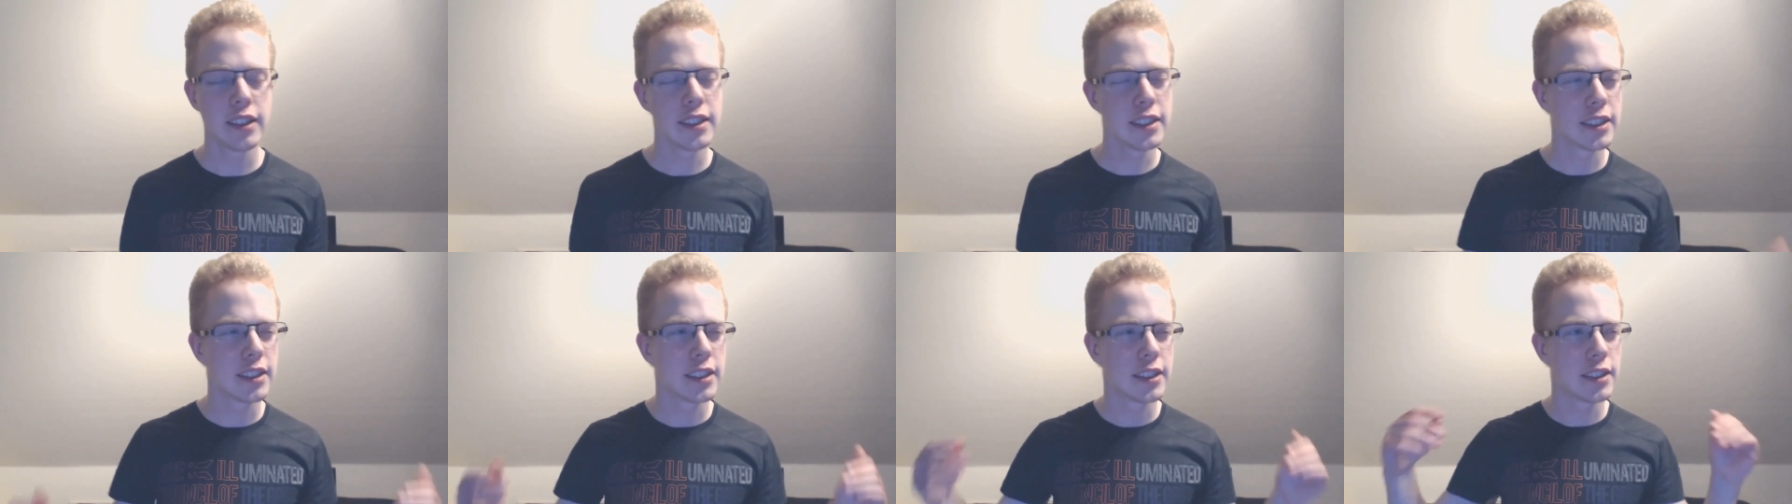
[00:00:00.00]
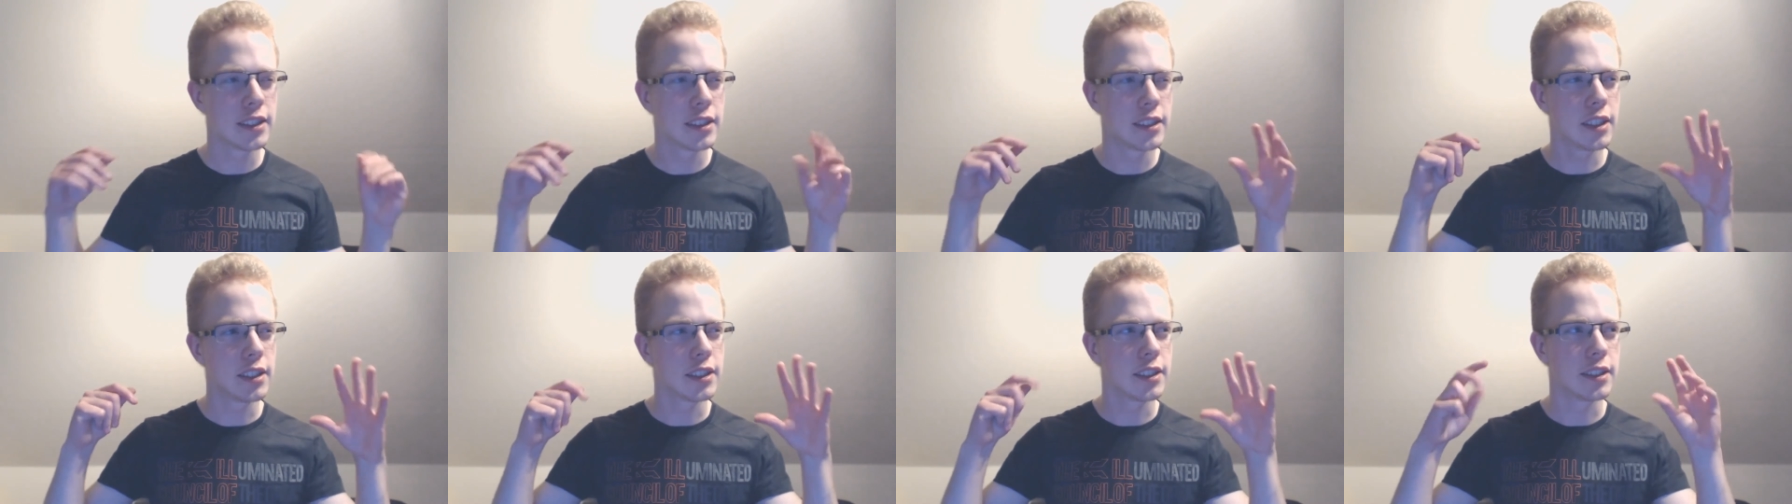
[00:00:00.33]
and
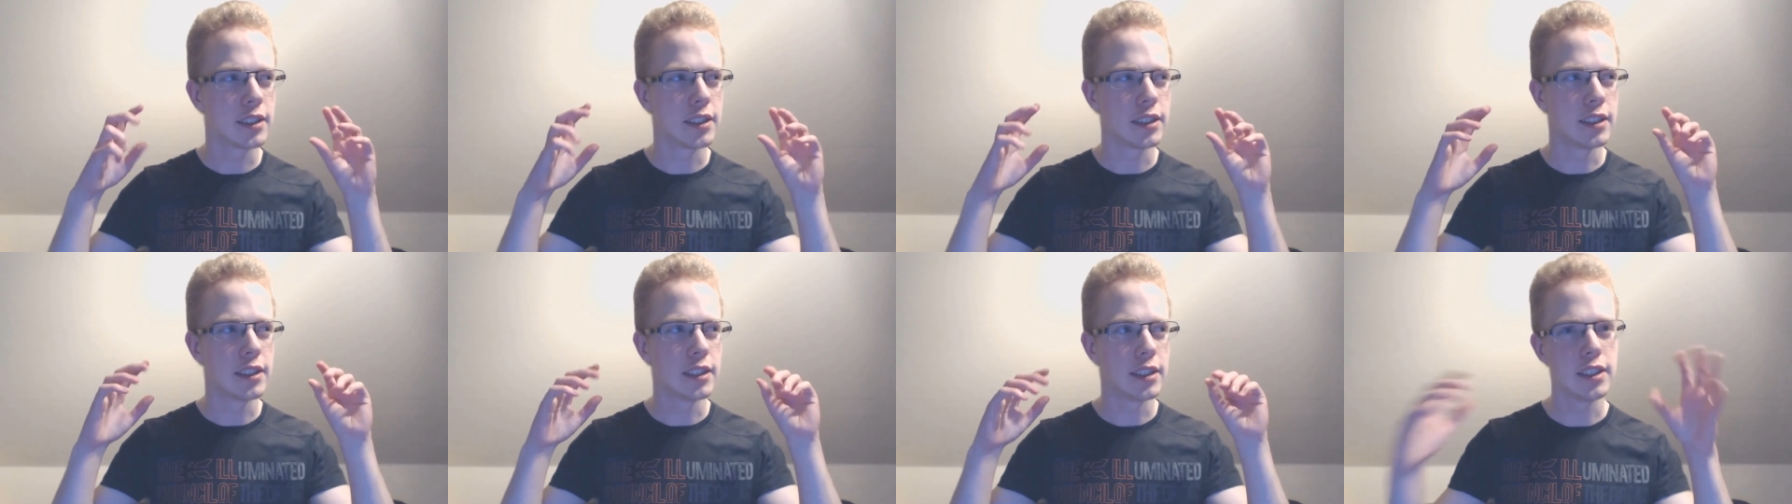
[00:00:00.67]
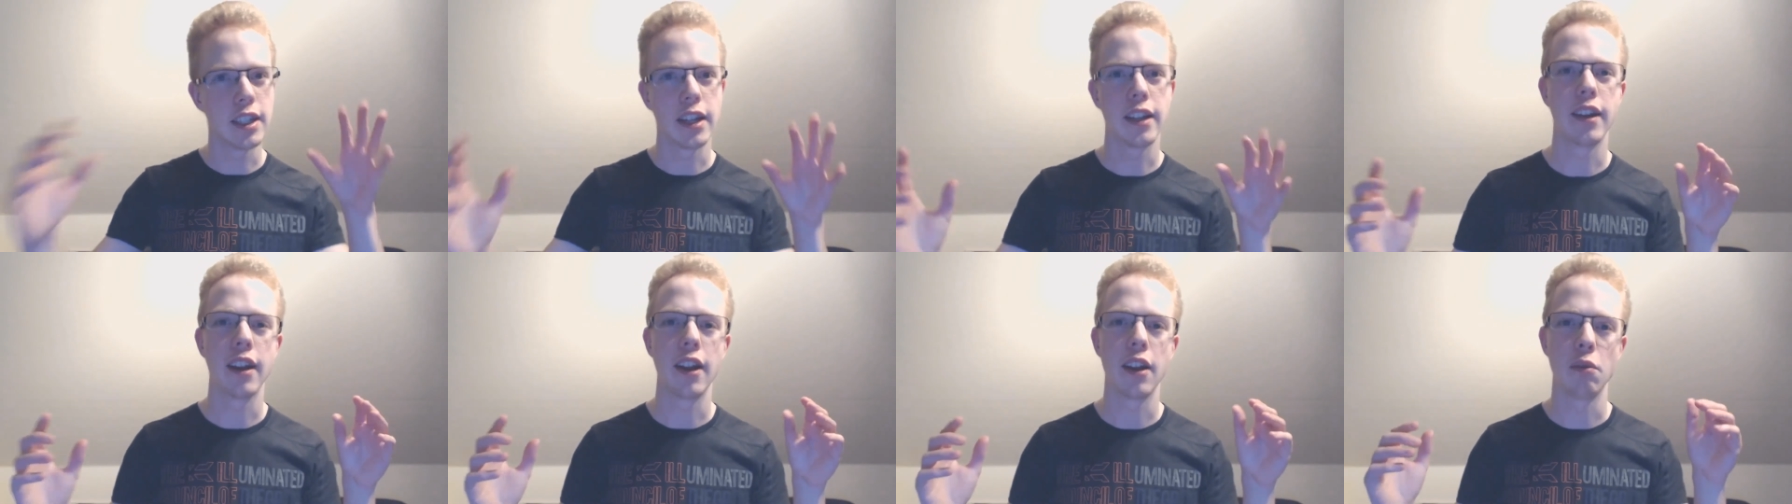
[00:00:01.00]
just
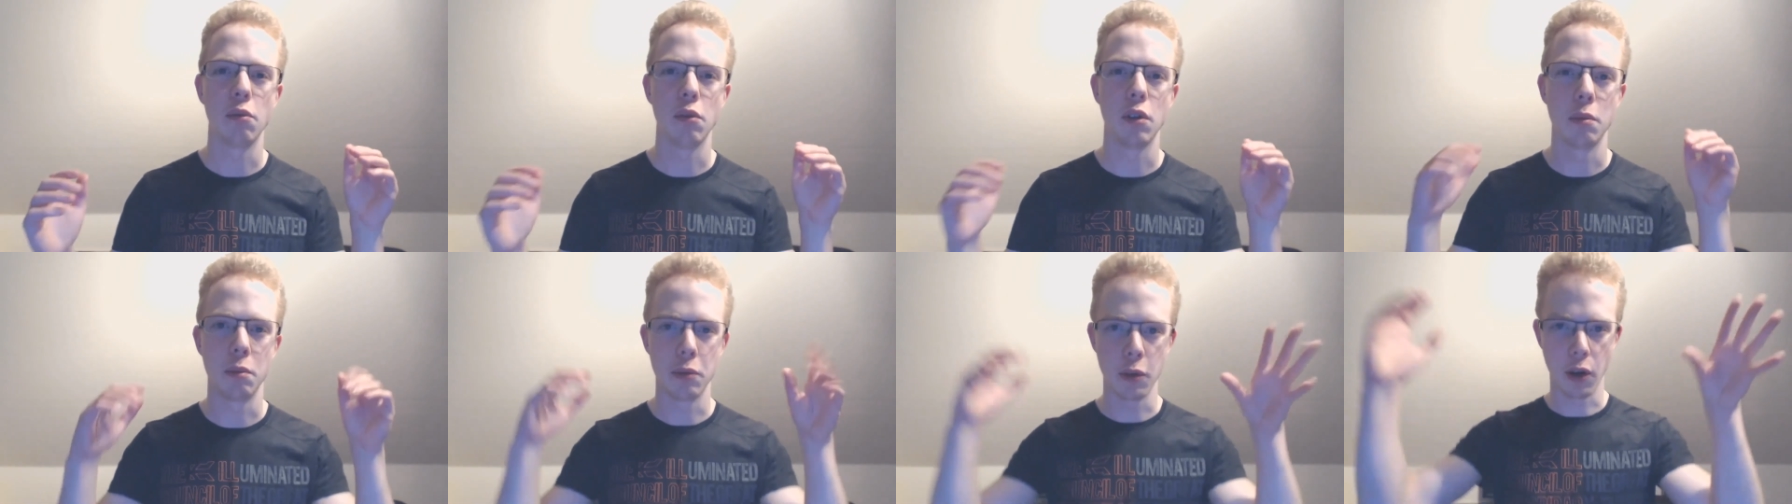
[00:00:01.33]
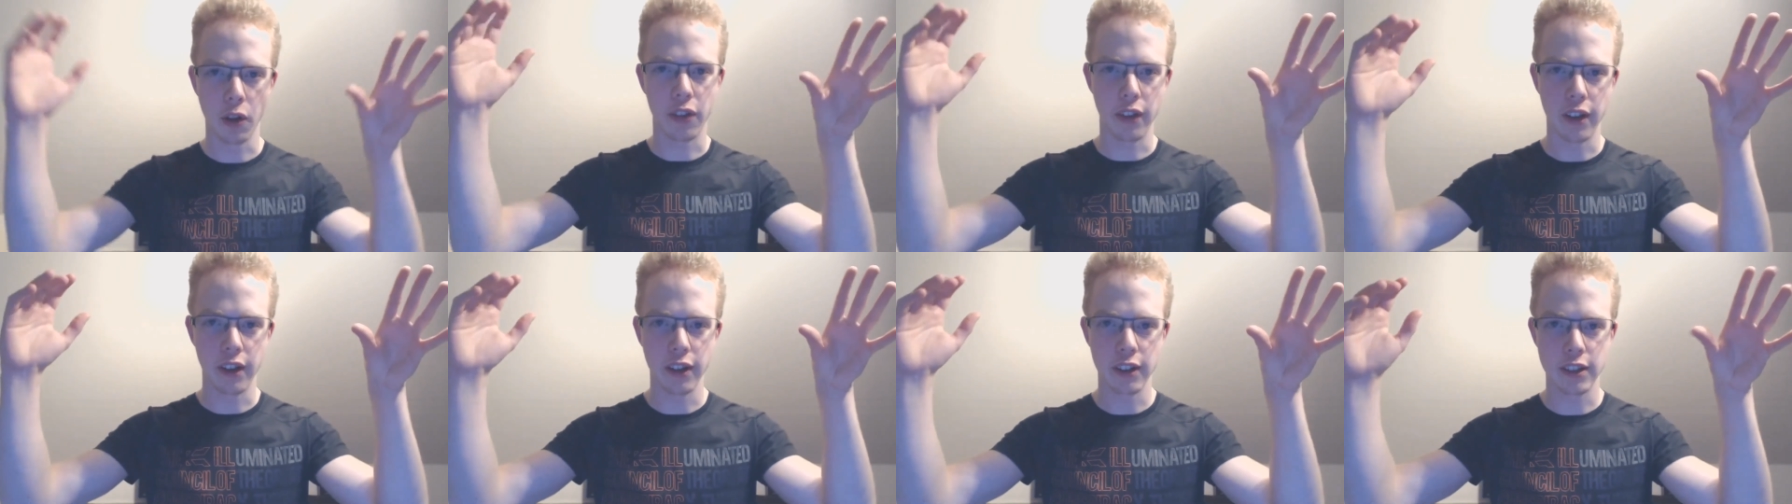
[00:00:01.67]
doesn't get anywhere
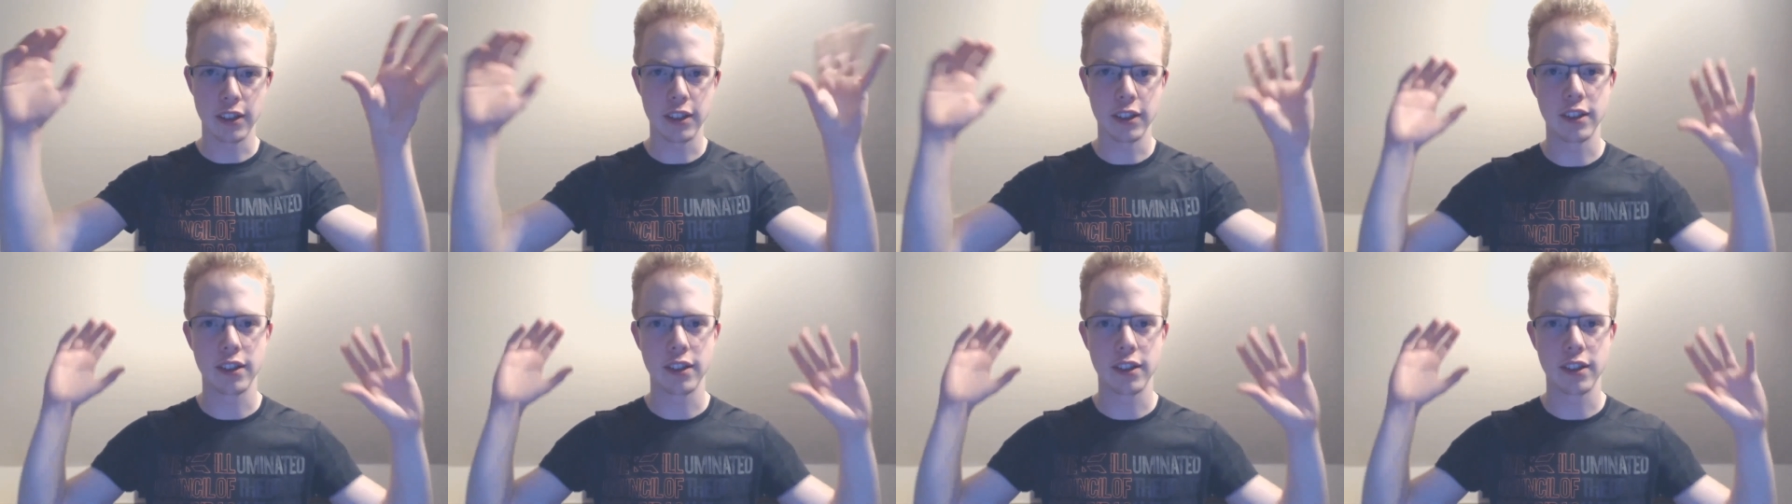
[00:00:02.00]
beyond that.